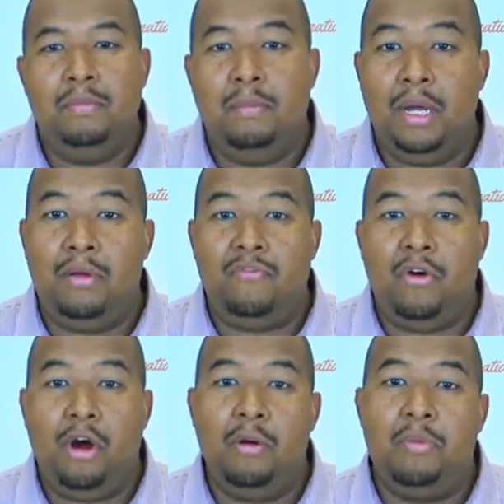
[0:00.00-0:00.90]
But
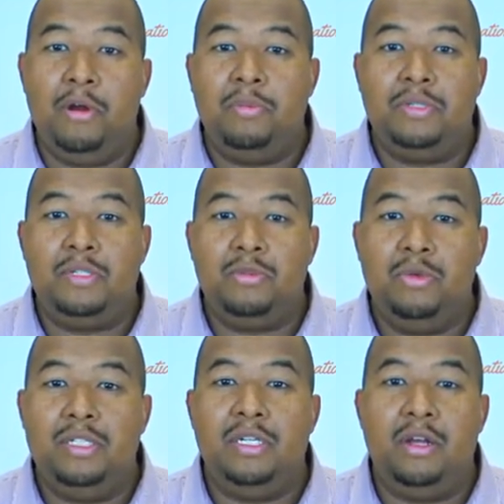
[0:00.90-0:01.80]
for our purposes,
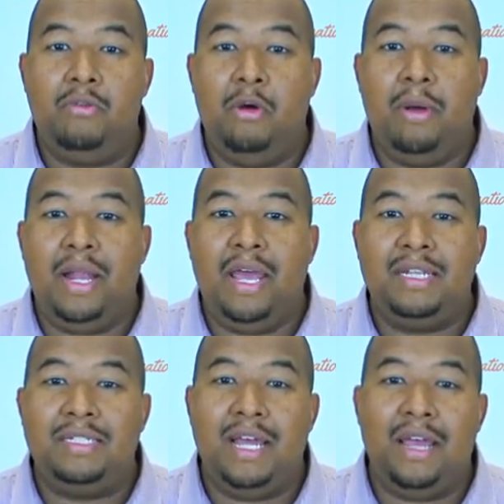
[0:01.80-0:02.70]
we say a robot
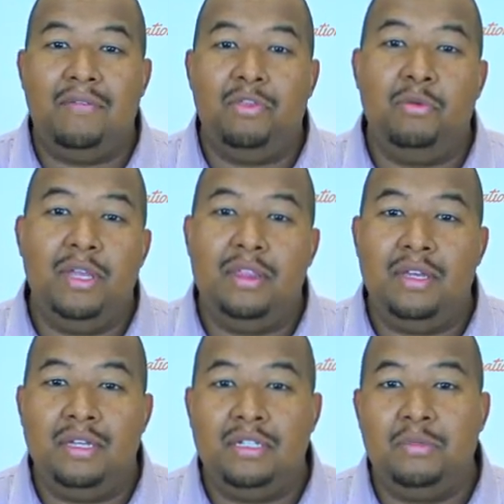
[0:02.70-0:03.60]
has to have three
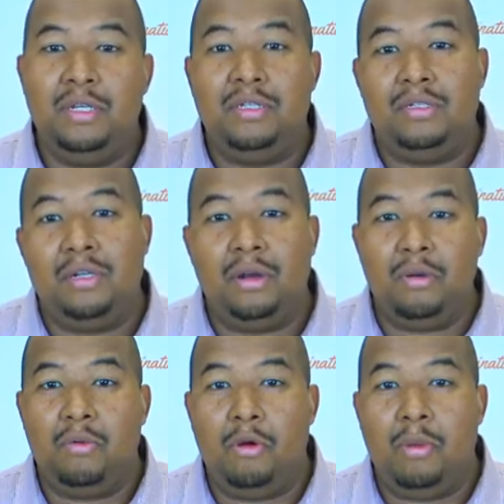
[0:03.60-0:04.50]
things to be considered
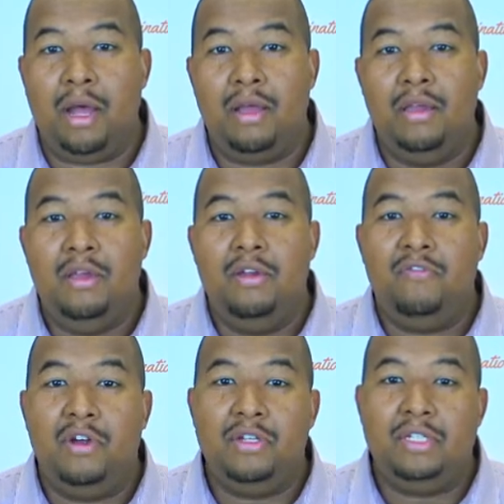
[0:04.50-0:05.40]
a robot.
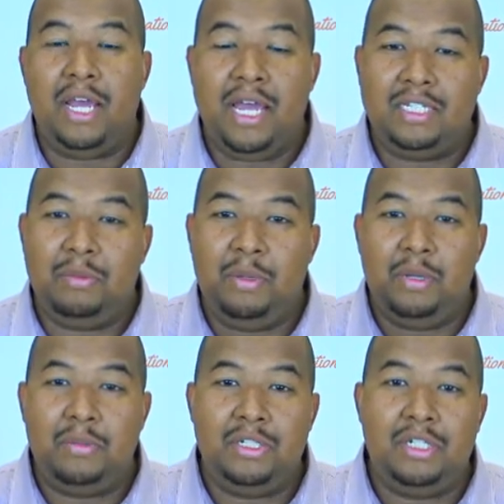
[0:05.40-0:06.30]
First, it has to be
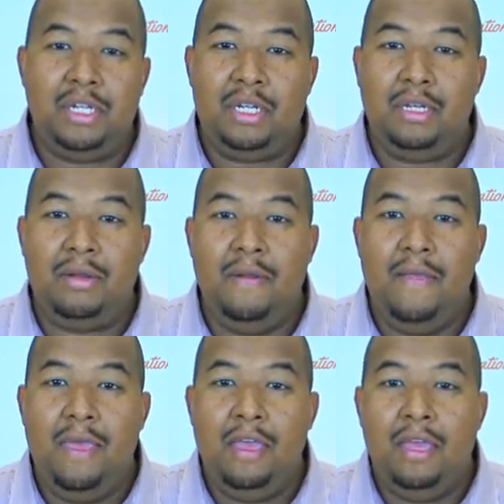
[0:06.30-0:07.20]
a machine,
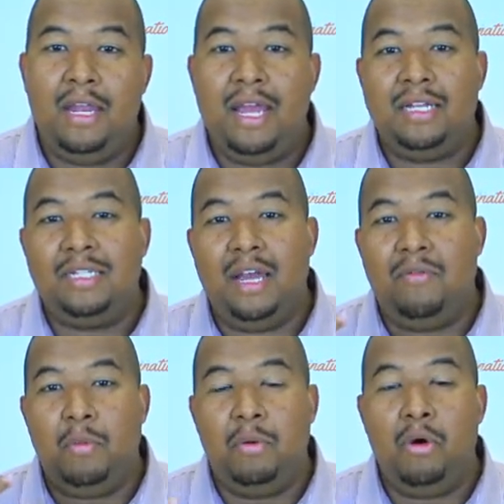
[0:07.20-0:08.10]
and it has to have
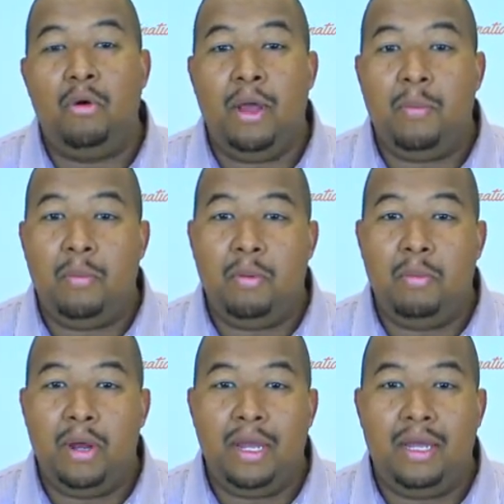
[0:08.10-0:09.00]
a programmable
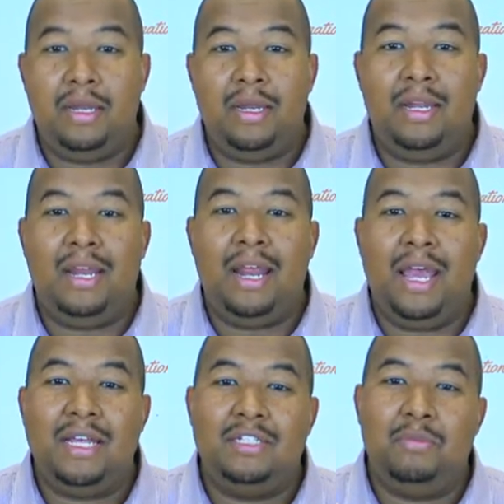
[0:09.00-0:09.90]
brain, and it
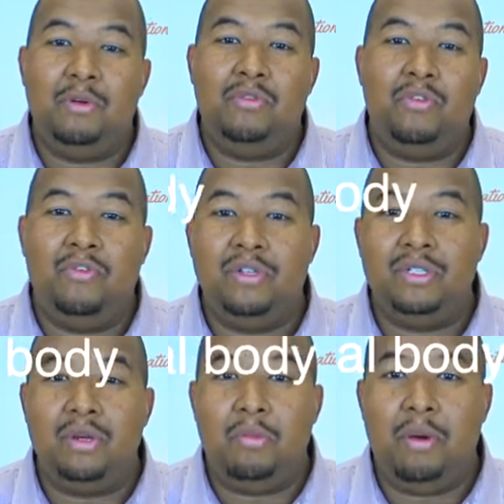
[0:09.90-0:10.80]
has to move a
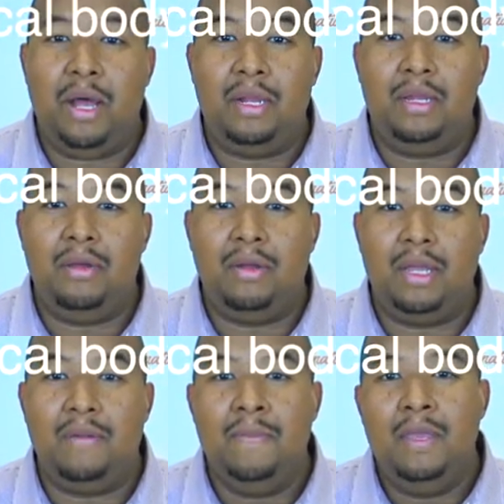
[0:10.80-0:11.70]
physical body,
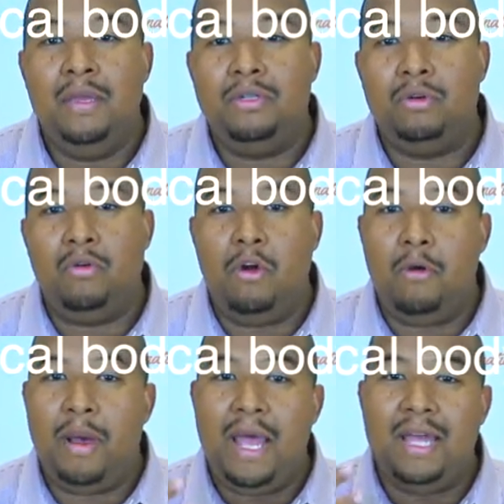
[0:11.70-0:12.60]
okay? So a
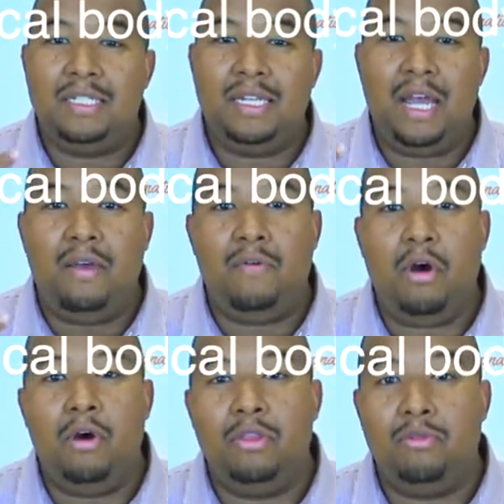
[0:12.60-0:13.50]
robot has to have
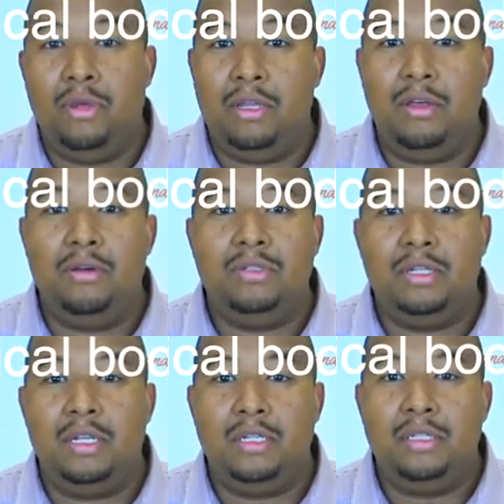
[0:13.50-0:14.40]
all three of those
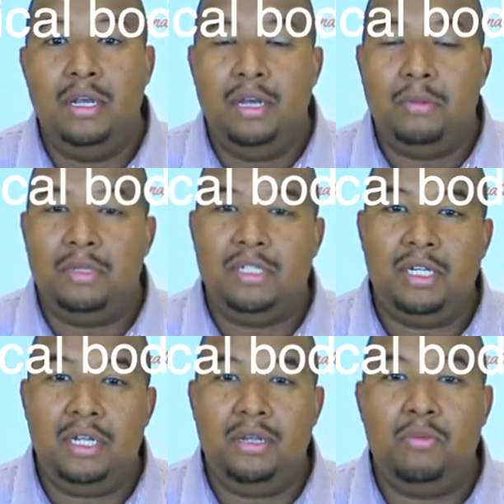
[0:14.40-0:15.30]
things. A
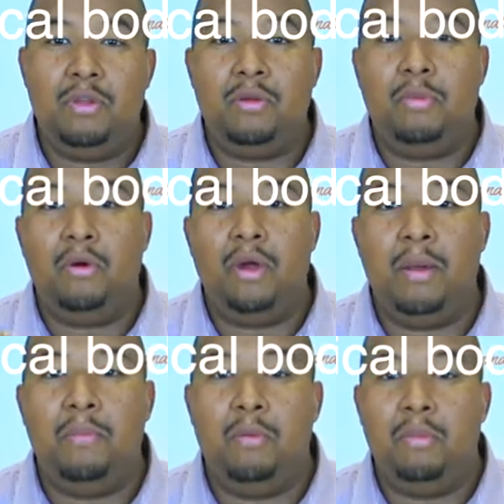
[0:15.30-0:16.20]
machine with a
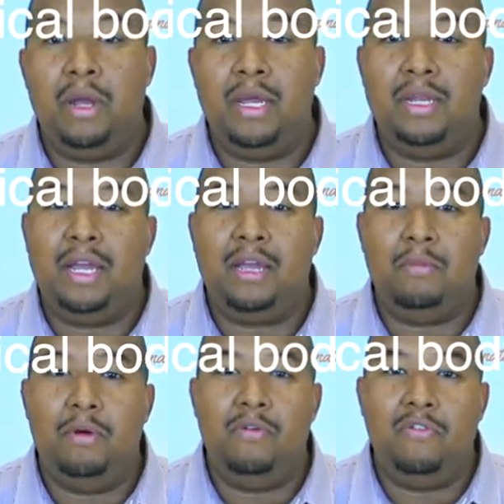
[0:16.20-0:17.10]
programmable brain that
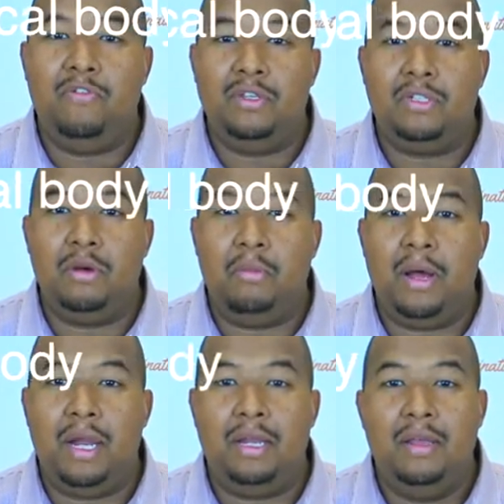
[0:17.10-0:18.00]
can move a physical
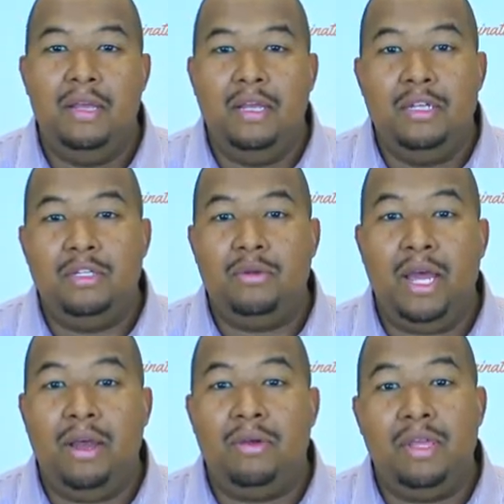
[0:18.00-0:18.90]
body. So
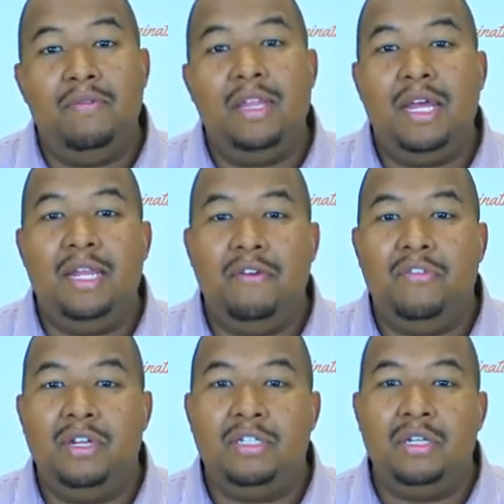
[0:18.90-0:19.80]
now, given that
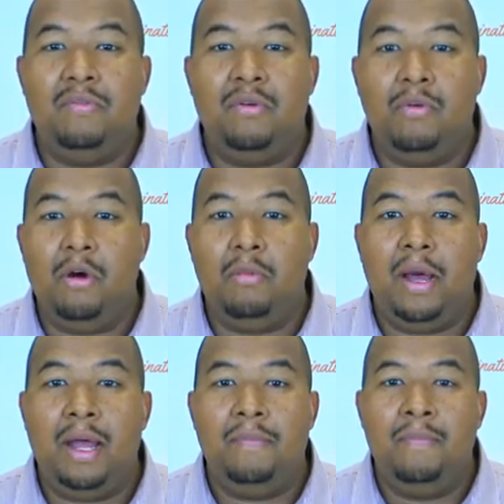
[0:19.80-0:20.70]
definition of a
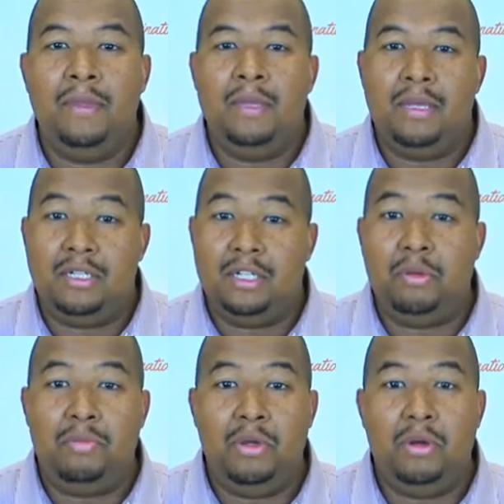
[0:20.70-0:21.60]
robot, is a
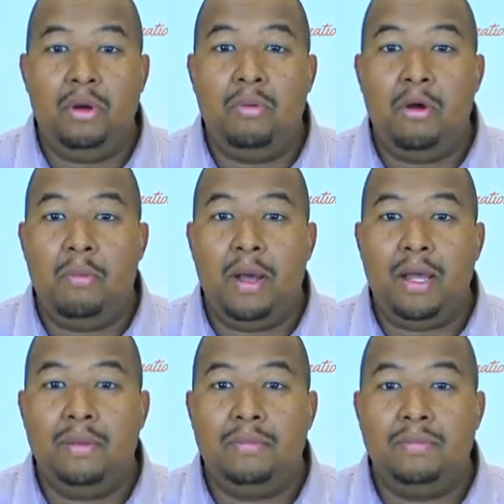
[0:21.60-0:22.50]
computer a robot?